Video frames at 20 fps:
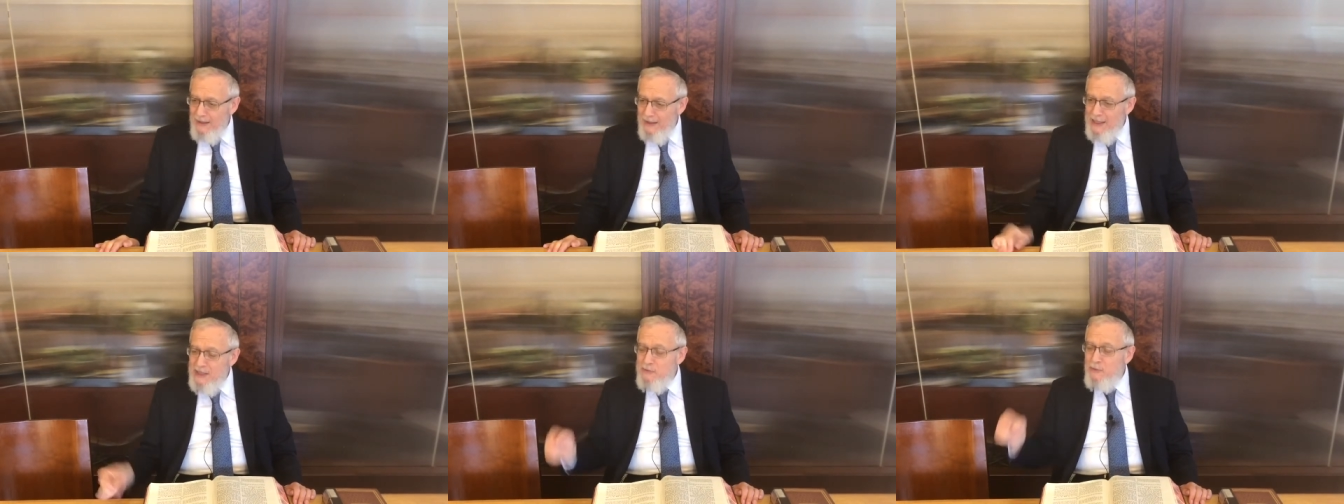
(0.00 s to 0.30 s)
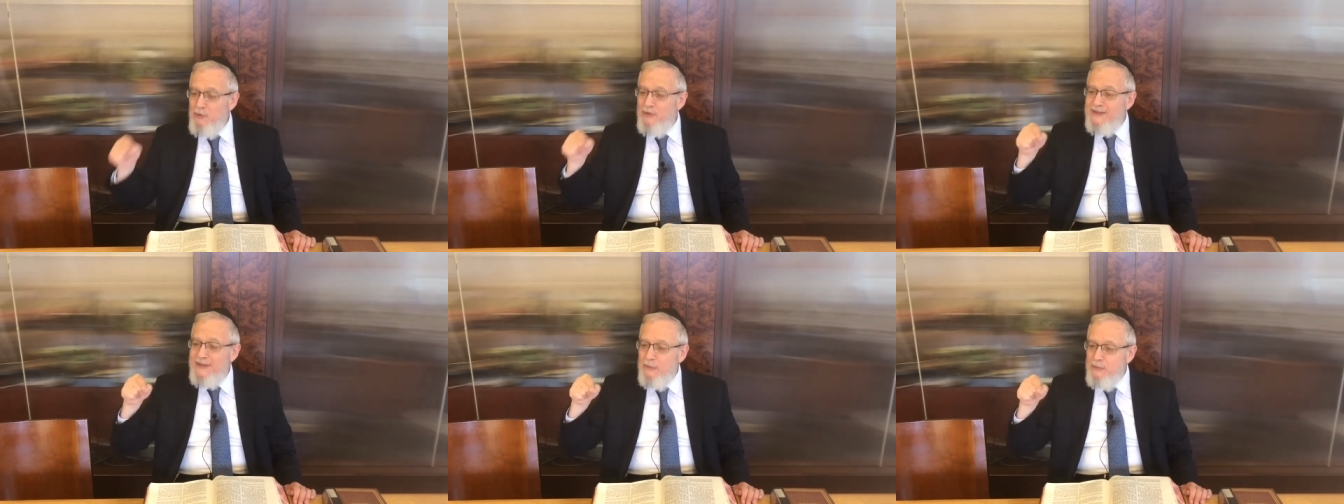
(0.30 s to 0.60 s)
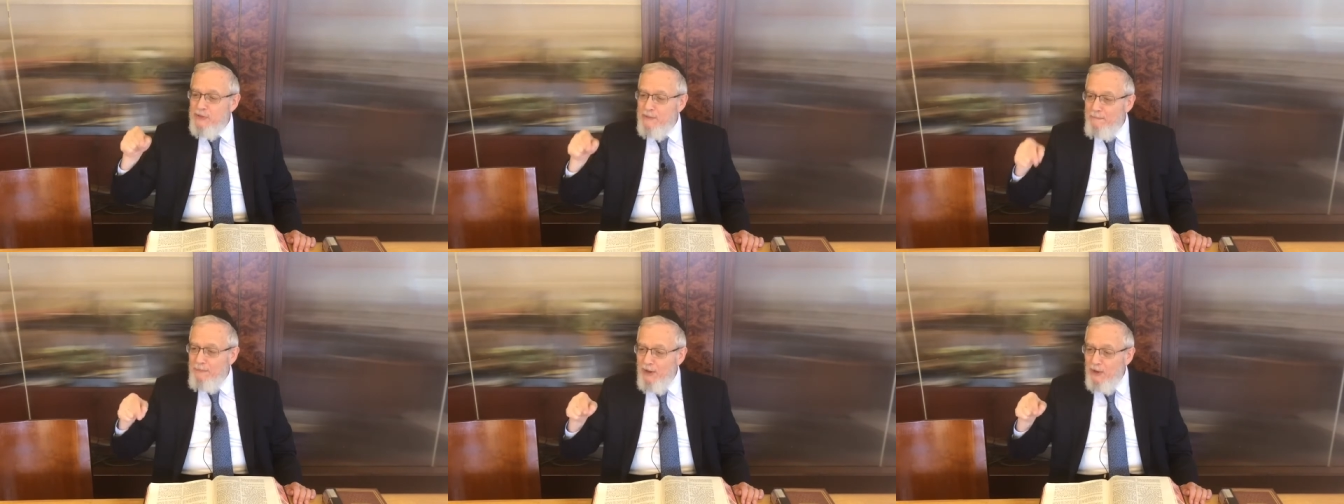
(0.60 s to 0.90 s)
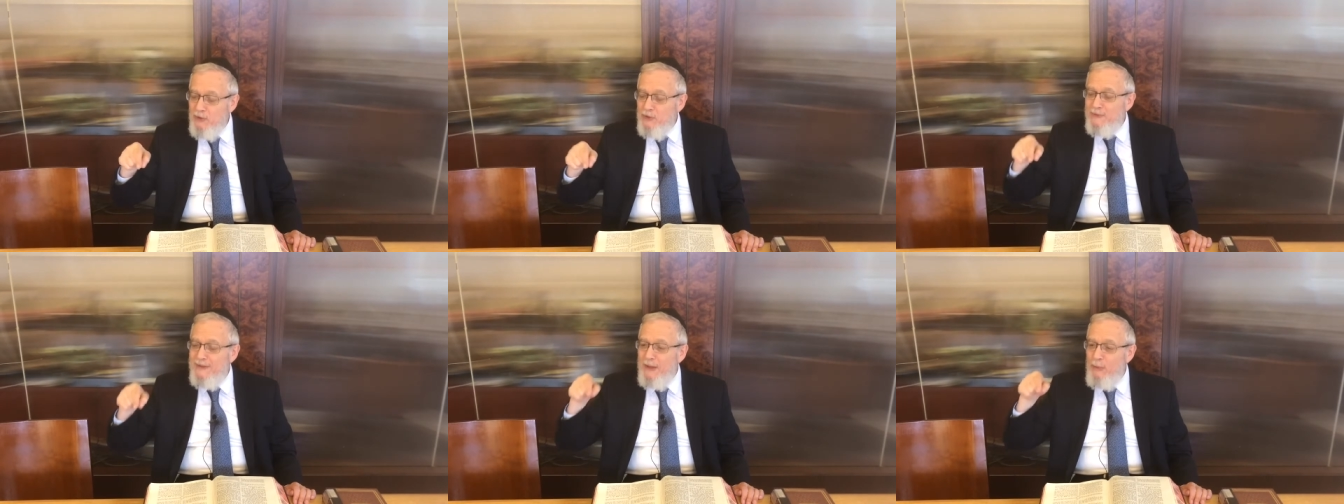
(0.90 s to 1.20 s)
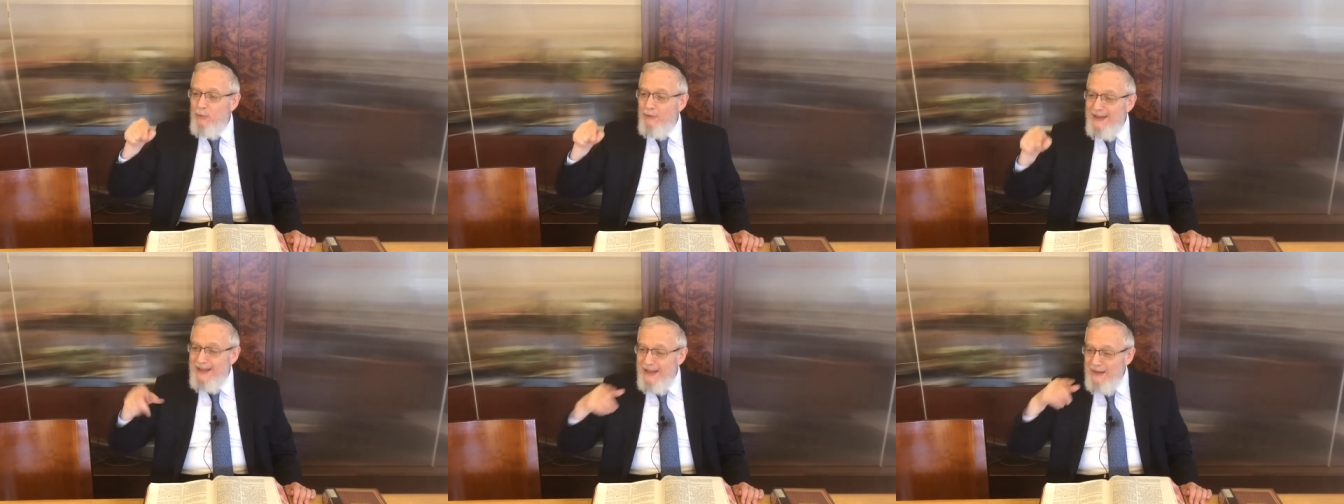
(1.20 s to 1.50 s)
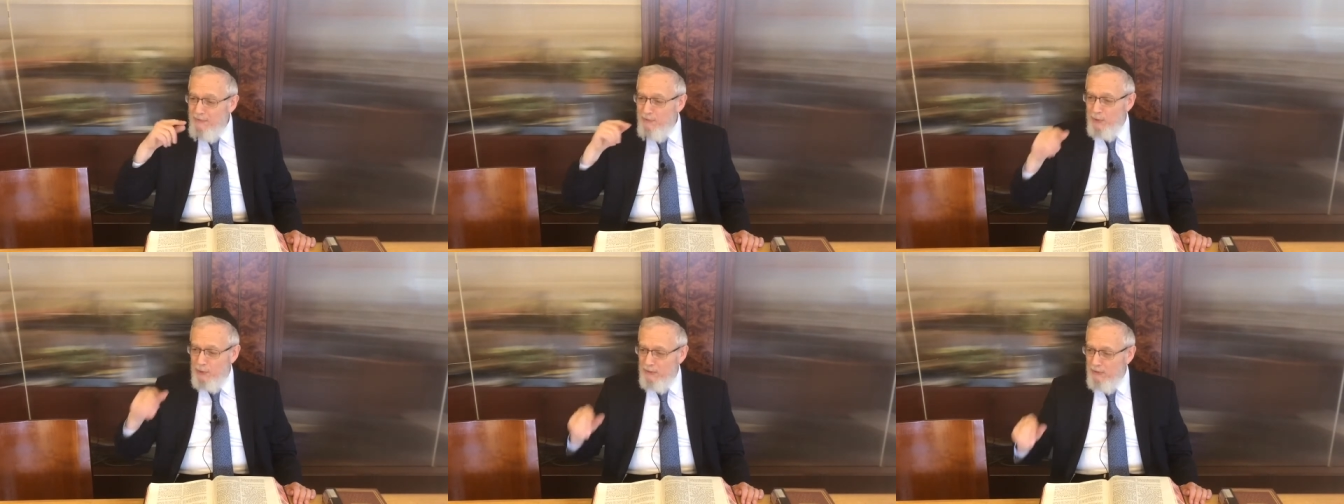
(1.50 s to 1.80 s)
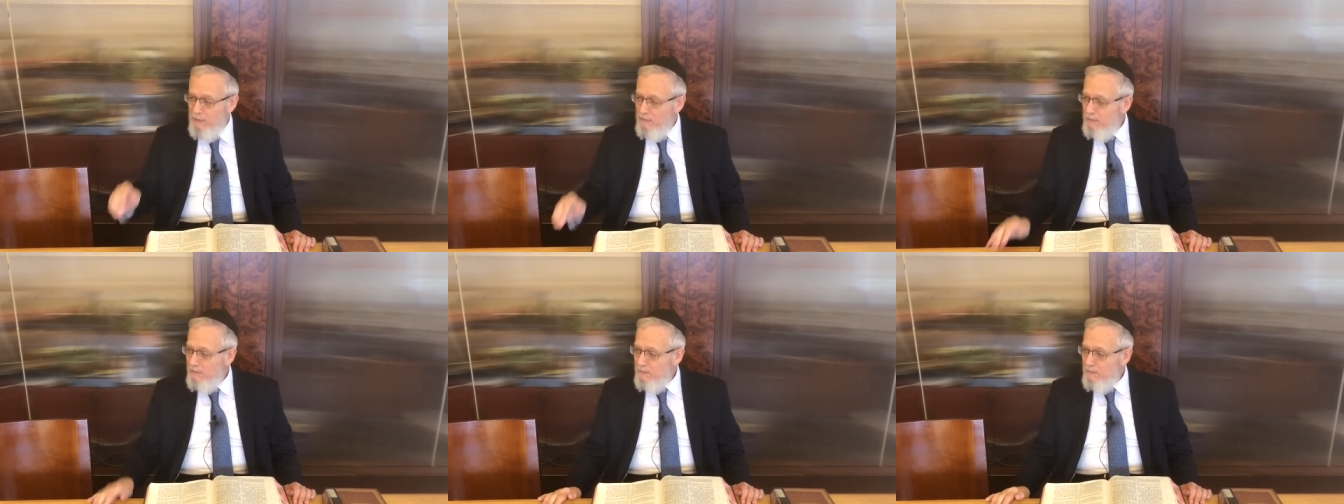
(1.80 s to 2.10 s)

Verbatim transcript: is because that was a punishment. They were evil.